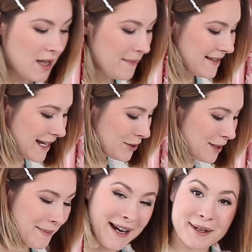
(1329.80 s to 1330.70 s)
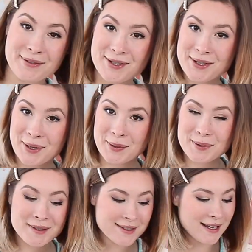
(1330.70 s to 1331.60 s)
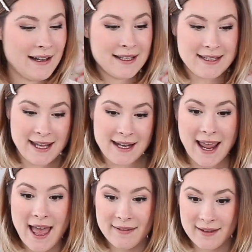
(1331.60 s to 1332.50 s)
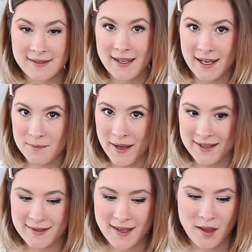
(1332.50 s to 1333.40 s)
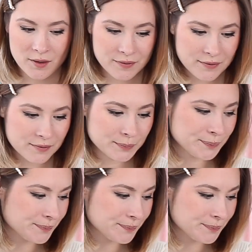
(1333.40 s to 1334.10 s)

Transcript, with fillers: Club is actually a pair of shoes, and I did add these in myself.